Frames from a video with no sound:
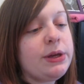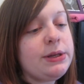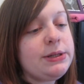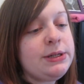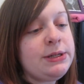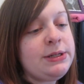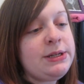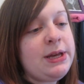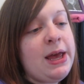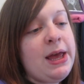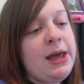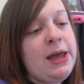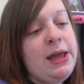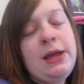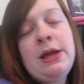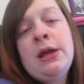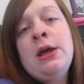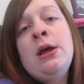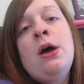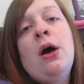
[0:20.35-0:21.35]

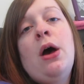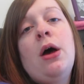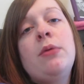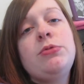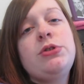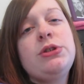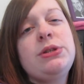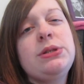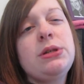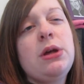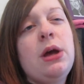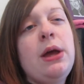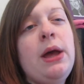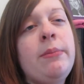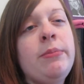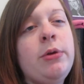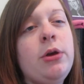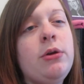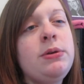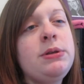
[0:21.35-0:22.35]
Today I
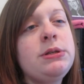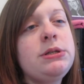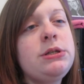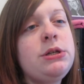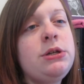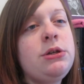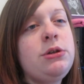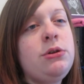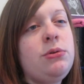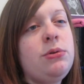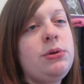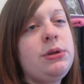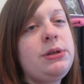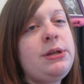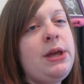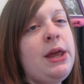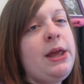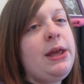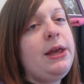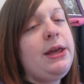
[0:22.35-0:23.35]
am going to
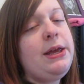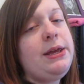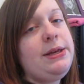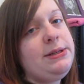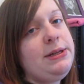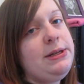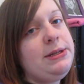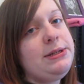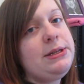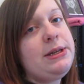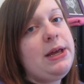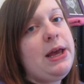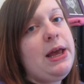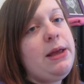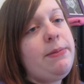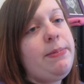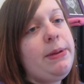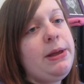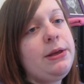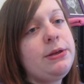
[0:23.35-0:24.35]
take it easy
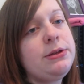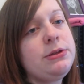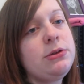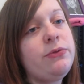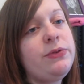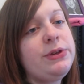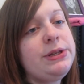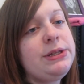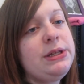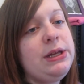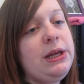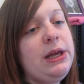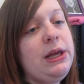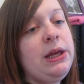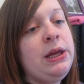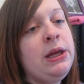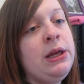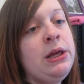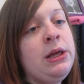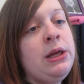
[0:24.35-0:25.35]
today because obviously